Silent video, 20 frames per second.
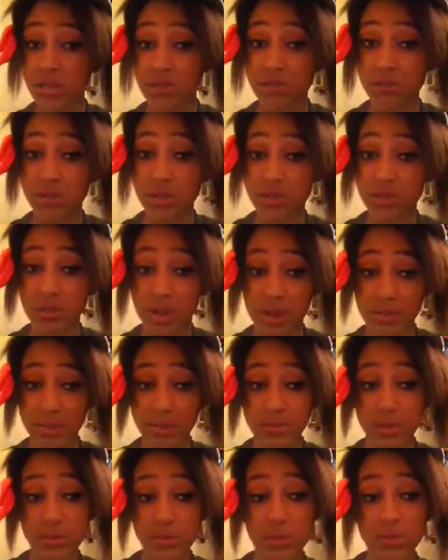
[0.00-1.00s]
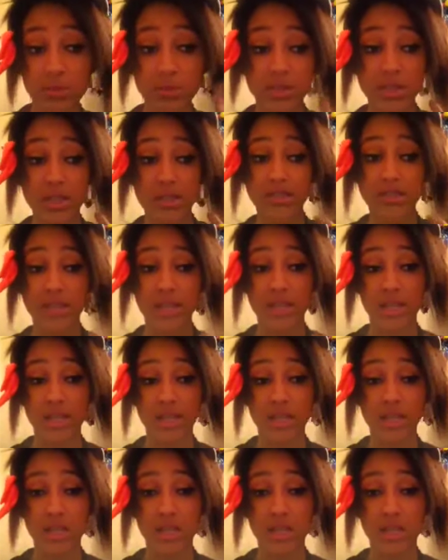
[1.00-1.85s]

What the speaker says: for the robbing people, because, like,